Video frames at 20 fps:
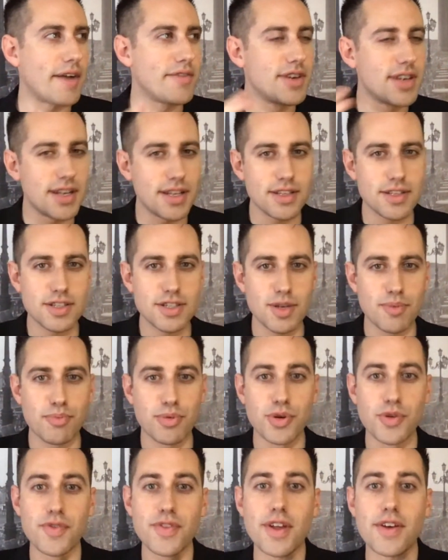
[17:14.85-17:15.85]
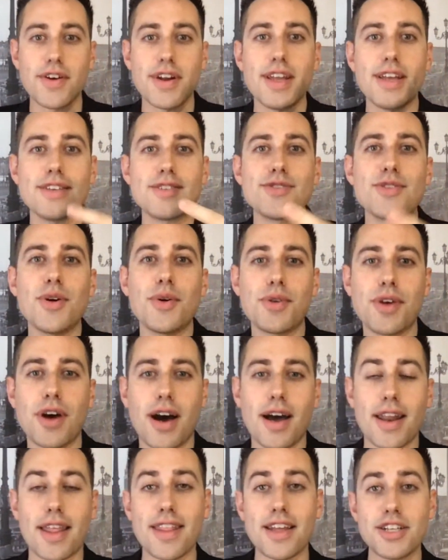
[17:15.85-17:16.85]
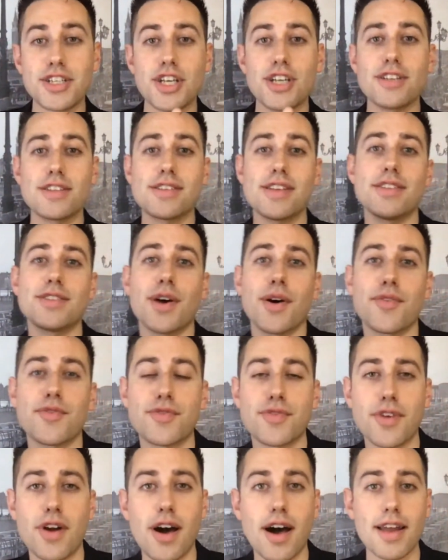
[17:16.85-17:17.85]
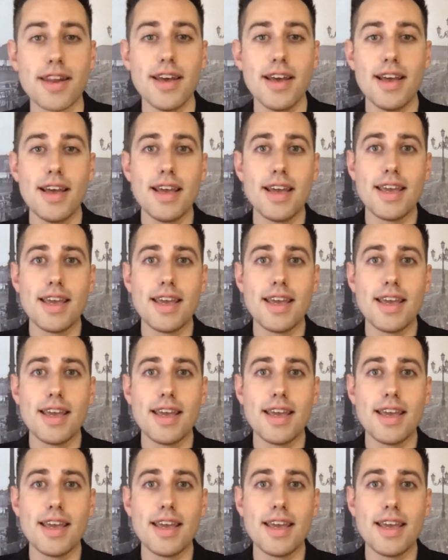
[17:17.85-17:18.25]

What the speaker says: evidence to prove there is no God and that Jesus is a fraud,